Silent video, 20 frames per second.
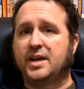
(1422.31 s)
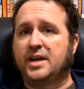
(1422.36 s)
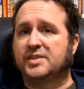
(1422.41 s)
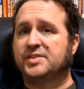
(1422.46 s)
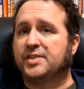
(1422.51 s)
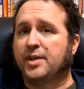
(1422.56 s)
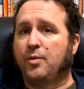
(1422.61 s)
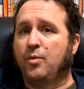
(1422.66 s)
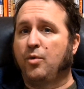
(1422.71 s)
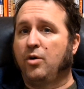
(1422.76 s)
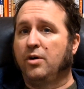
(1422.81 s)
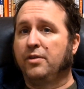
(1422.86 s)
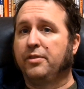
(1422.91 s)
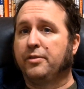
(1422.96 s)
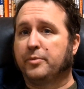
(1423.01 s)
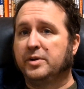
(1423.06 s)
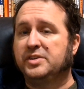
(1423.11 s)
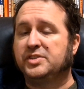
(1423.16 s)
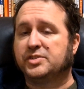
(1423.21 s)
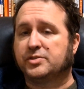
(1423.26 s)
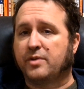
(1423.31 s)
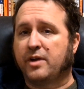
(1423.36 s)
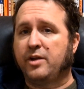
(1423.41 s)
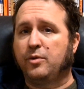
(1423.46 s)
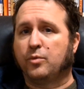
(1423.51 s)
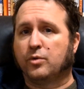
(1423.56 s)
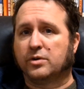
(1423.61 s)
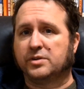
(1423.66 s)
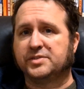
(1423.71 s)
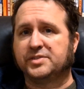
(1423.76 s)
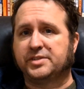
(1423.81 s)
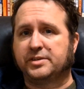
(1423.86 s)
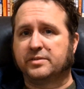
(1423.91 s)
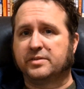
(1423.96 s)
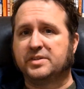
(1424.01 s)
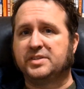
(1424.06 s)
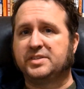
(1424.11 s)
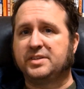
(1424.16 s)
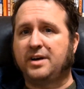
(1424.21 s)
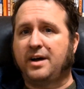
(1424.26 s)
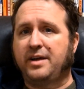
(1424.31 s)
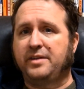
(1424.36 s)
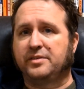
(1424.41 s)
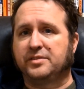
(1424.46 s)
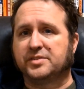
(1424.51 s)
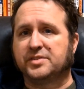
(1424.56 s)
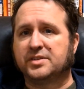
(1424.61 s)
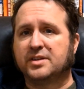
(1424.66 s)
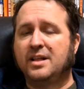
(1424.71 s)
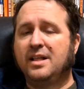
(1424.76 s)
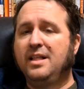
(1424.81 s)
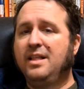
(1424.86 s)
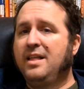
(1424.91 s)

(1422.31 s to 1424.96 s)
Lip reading: as they won 3 straight World Series titles.